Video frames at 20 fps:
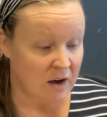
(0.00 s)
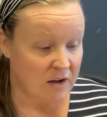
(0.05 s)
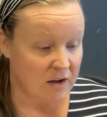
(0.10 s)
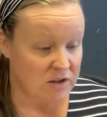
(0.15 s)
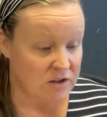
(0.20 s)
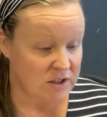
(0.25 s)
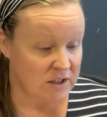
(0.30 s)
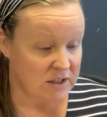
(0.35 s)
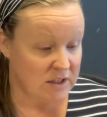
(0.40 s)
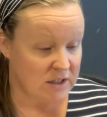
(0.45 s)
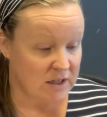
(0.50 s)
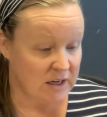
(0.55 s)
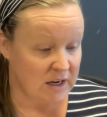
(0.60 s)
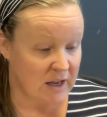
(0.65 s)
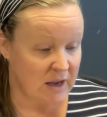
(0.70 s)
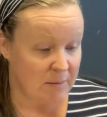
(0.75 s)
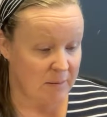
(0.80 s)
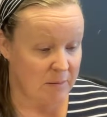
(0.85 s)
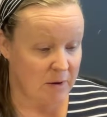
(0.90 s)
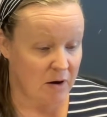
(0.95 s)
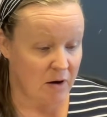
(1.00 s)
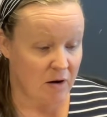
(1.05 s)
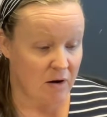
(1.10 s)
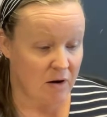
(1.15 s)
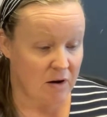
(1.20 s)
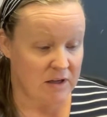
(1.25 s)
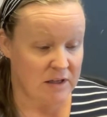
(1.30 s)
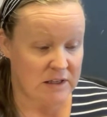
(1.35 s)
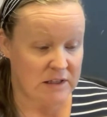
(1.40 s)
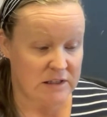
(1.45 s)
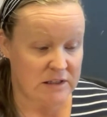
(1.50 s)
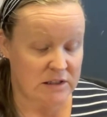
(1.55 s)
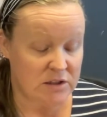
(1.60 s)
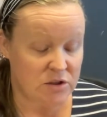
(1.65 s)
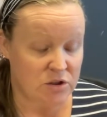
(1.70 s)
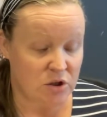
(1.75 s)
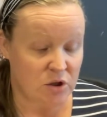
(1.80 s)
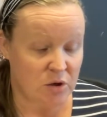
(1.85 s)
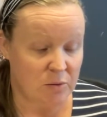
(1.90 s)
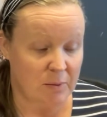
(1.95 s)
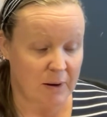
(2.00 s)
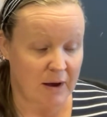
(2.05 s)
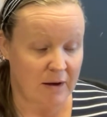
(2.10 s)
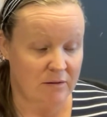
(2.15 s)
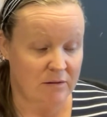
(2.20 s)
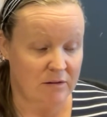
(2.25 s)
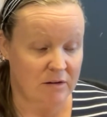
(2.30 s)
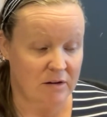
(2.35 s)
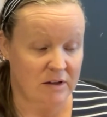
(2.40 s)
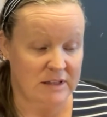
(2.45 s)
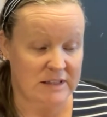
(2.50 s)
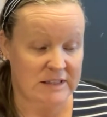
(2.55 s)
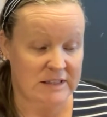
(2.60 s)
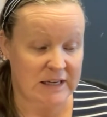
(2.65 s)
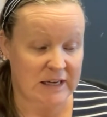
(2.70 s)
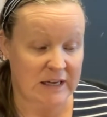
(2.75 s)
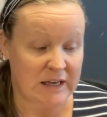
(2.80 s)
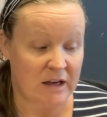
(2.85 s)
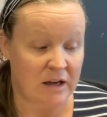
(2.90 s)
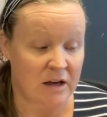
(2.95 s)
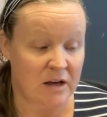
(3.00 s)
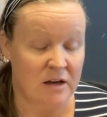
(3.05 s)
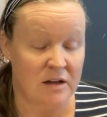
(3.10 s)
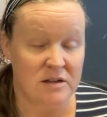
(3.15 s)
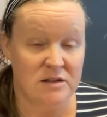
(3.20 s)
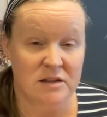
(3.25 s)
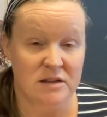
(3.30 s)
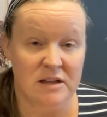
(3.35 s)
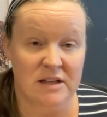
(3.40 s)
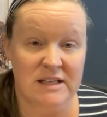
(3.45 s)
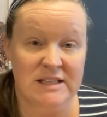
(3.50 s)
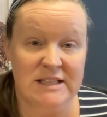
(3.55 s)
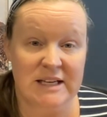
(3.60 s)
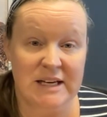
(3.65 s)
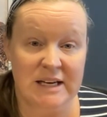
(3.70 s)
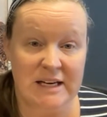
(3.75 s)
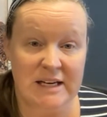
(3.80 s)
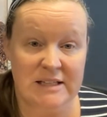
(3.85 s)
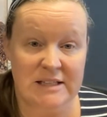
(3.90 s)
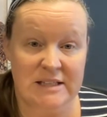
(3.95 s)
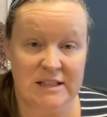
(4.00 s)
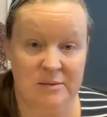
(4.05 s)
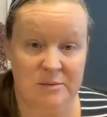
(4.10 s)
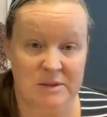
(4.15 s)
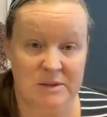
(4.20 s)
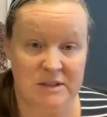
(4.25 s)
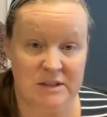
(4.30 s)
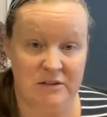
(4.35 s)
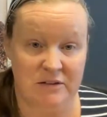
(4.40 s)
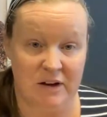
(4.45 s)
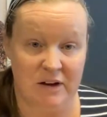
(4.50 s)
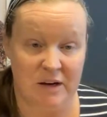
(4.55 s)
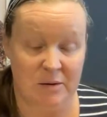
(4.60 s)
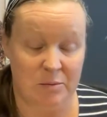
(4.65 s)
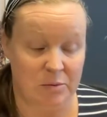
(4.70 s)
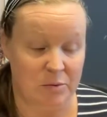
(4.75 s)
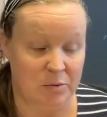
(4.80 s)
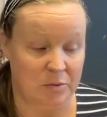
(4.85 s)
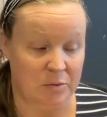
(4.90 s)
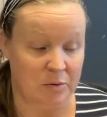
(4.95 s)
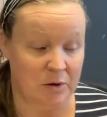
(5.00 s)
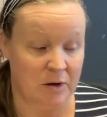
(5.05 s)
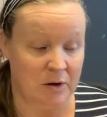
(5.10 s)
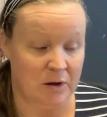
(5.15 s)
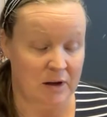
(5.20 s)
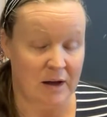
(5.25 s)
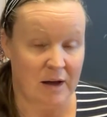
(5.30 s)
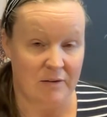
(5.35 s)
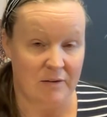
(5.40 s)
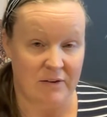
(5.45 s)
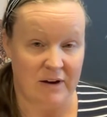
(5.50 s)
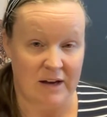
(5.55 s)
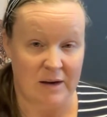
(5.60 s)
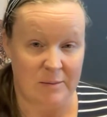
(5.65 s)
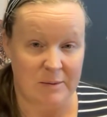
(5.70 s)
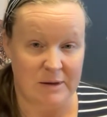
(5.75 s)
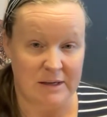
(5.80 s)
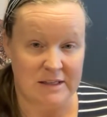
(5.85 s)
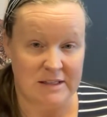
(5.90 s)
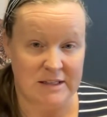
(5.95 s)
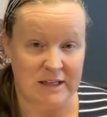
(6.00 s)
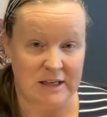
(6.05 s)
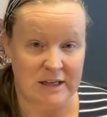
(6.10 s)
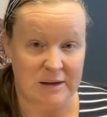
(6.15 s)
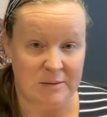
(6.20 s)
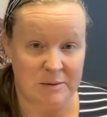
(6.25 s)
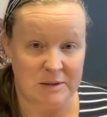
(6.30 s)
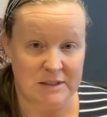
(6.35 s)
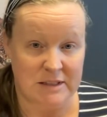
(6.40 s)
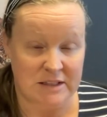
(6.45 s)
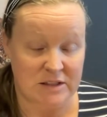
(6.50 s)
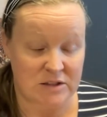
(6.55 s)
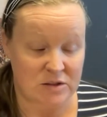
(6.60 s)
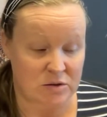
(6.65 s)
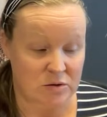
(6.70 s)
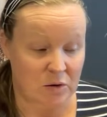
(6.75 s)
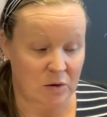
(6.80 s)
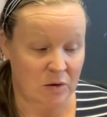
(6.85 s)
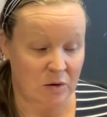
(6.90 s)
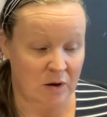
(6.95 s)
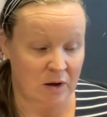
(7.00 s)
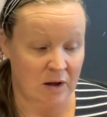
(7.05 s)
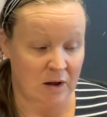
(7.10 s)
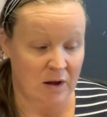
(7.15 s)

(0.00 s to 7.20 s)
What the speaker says: Chicken and lamb heart is £2.19. So this is limited availability, limited stock.